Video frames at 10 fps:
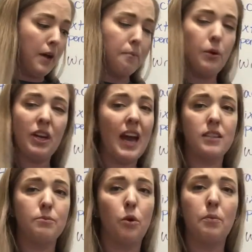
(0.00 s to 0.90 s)
book
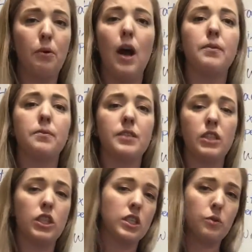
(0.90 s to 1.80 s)
has more problems than
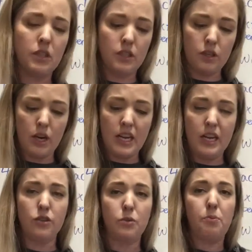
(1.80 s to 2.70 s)
just the ones that are on
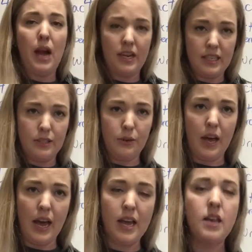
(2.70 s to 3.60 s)
here, so practice,
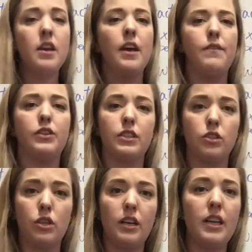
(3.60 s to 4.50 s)
okay? If you're still
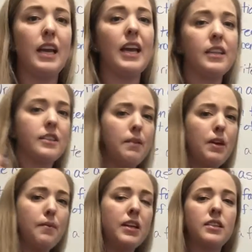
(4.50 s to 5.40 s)
struggling, again, send me
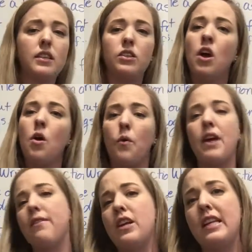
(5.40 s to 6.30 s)
a message,
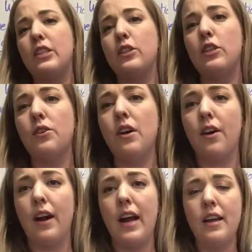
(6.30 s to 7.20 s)
whatever you need to do,
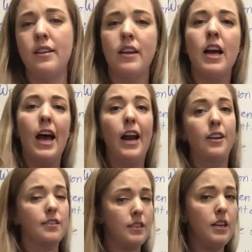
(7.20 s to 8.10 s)
all right? And I'll
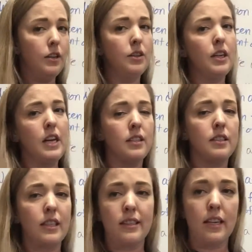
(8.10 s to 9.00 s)
see you in
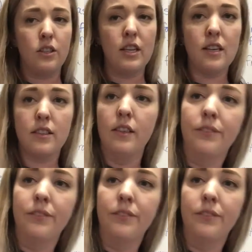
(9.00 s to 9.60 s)
6-6.